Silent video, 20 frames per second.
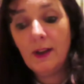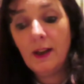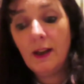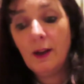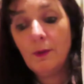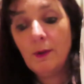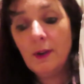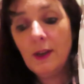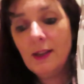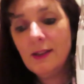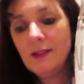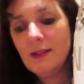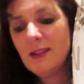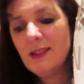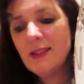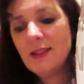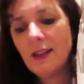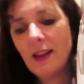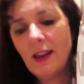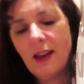Now it does
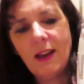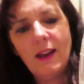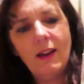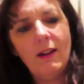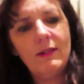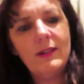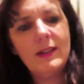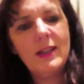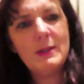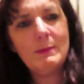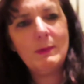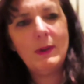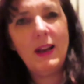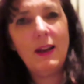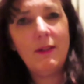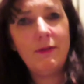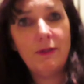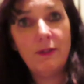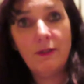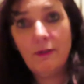say it only needs to be
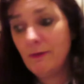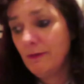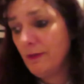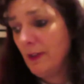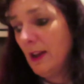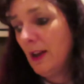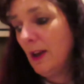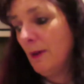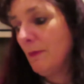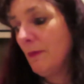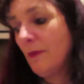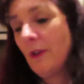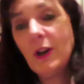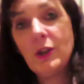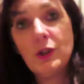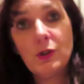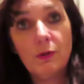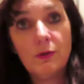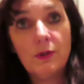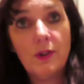left for a very
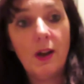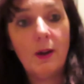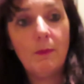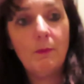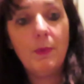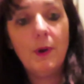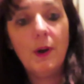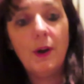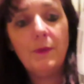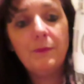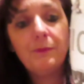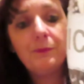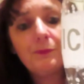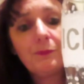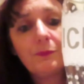short time, but